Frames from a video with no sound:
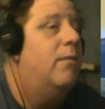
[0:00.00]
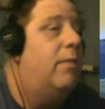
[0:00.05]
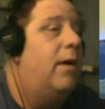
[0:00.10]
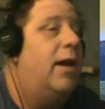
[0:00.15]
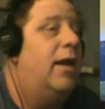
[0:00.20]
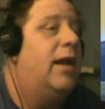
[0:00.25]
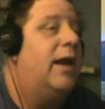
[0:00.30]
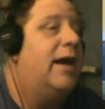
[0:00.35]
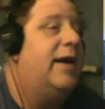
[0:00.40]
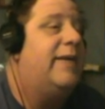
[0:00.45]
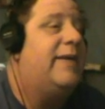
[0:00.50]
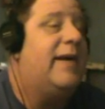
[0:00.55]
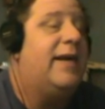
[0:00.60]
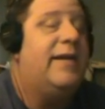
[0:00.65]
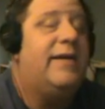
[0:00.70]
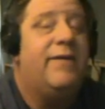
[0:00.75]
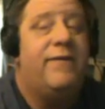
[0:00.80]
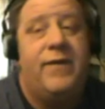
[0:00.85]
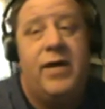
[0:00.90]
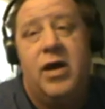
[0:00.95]
but like I
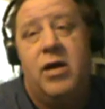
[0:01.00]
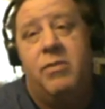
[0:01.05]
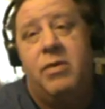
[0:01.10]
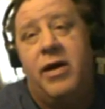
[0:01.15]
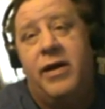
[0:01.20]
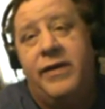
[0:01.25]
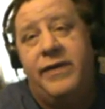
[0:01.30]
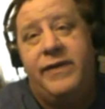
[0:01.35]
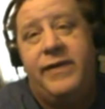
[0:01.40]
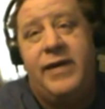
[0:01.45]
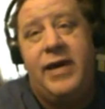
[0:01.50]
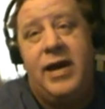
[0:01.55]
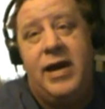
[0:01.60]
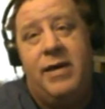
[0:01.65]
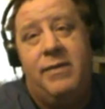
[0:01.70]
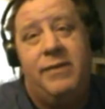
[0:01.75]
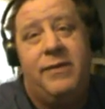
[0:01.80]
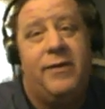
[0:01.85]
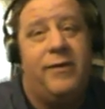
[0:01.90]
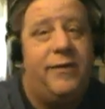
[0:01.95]
said, it's available on
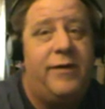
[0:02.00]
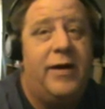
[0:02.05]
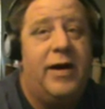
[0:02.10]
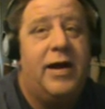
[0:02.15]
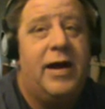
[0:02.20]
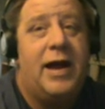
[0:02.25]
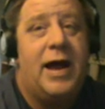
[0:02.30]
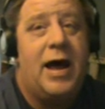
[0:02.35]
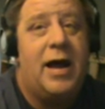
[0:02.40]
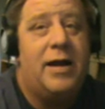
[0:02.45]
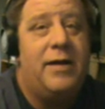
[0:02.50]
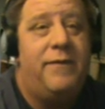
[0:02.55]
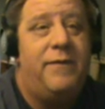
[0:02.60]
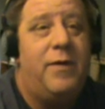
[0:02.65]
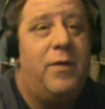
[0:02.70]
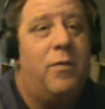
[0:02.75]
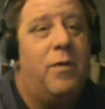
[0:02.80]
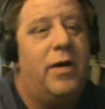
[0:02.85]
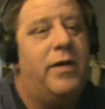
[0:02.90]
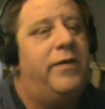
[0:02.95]
Steam, so check it out
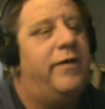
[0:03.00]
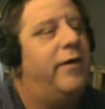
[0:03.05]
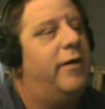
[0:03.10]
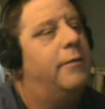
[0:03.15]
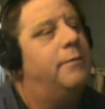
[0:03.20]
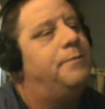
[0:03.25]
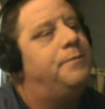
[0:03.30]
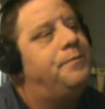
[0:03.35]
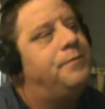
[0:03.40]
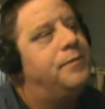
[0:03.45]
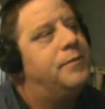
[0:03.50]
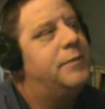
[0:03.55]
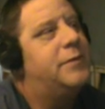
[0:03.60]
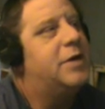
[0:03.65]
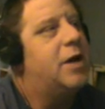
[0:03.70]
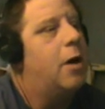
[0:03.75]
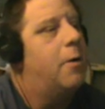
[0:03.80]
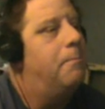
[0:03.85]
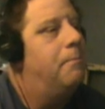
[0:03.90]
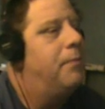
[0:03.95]
if you want to.
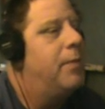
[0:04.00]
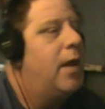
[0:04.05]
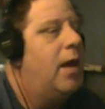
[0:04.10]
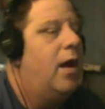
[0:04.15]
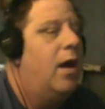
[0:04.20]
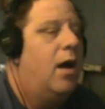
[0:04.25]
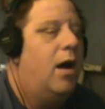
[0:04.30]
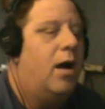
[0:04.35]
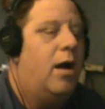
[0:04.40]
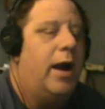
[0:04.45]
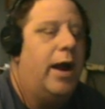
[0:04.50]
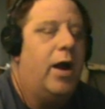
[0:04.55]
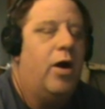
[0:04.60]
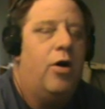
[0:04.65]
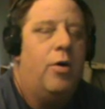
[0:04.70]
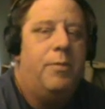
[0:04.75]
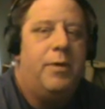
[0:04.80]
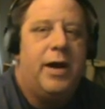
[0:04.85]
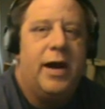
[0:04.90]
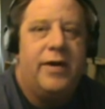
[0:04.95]
So, all right.
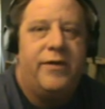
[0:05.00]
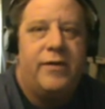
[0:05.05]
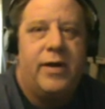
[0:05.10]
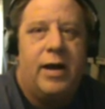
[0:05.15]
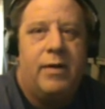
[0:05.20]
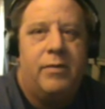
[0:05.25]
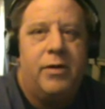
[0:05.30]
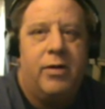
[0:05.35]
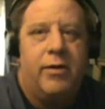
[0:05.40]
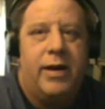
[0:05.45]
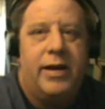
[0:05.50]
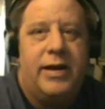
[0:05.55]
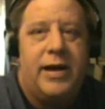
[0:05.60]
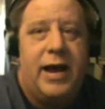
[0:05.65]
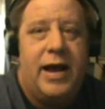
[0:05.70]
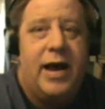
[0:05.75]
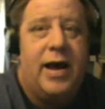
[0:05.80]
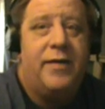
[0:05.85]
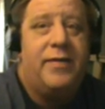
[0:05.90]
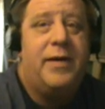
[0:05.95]
I hope you guys are having a great
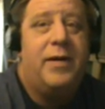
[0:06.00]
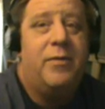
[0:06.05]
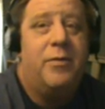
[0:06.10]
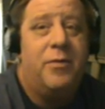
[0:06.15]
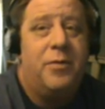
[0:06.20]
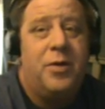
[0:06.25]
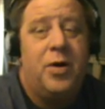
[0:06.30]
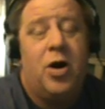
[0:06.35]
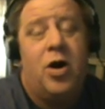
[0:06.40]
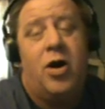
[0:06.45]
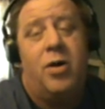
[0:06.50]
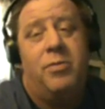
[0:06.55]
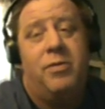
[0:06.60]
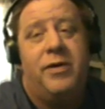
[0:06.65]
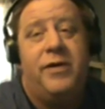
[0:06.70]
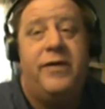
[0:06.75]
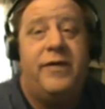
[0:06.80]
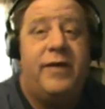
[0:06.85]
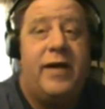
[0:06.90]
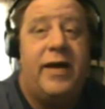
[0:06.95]
day out there where you are.
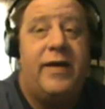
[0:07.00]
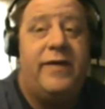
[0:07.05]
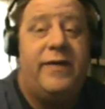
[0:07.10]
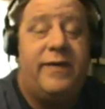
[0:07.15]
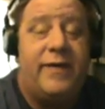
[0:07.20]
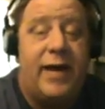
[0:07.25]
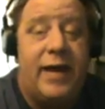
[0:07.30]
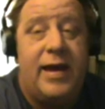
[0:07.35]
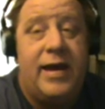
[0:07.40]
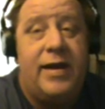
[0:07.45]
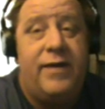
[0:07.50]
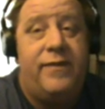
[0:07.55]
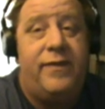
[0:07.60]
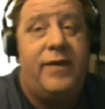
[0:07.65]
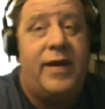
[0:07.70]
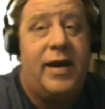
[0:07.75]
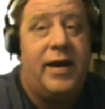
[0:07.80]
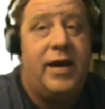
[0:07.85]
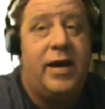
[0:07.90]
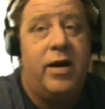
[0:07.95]
Please stay
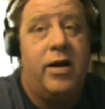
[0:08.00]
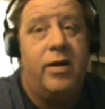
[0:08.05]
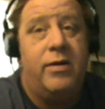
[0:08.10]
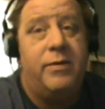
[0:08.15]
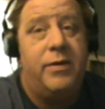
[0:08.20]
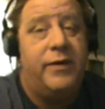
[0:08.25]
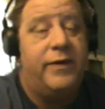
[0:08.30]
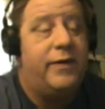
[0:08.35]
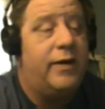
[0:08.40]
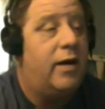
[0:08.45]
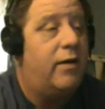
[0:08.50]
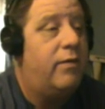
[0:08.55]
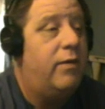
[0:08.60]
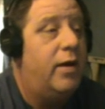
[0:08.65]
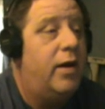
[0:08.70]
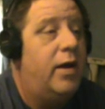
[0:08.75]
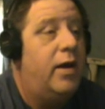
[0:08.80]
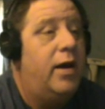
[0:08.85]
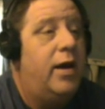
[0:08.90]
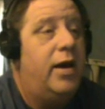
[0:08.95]
safe. Take care of yourself.
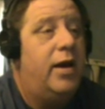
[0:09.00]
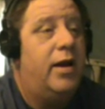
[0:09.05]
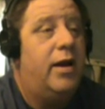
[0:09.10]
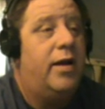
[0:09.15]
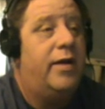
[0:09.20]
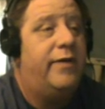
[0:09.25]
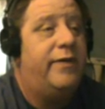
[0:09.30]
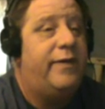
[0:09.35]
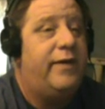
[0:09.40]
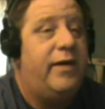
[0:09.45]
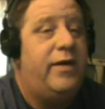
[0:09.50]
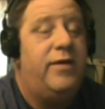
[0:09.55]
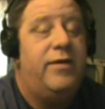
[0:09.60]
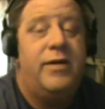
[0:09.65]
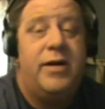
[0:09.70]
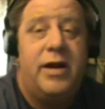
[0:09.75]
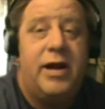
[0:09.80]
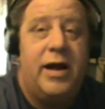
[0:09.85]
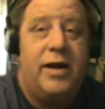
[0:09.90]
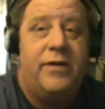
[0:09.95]
And I'll see you
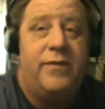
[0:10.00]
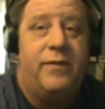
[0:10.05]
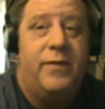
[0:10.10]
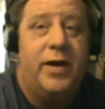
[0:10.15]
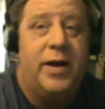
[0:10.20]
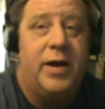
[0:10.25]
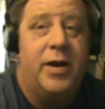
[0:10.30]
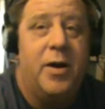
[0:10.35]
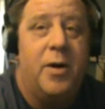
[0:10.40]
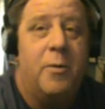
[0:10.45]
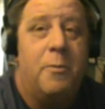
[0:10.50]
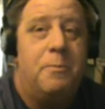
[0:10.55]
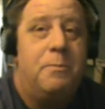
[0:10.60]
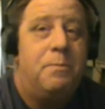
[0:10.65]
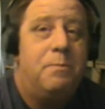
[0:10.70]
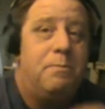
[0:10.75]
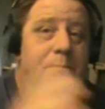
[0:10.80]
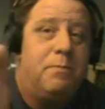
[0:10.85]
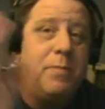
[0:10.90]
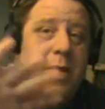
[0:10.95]
in the next video.
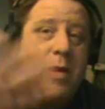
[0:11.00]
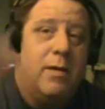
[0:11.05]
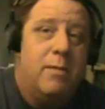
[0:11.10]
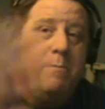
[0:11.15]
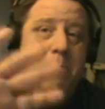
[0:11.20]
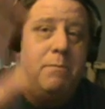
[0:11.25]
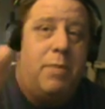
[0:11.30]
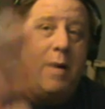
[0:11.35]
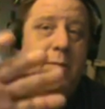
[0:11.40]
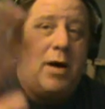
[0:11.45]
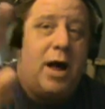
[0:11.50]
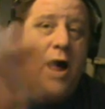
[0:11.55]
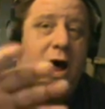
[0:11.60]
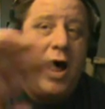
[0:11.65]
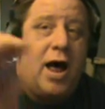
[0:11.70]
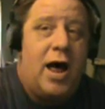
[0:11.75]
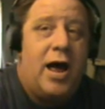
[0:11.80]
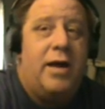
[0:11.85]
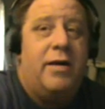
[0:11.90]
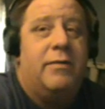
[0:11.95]

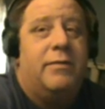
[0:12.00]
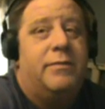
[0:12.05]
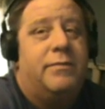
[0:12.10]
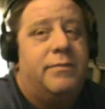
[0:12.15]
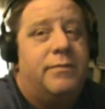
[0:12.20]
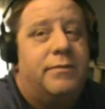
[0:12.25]
Bye-bye.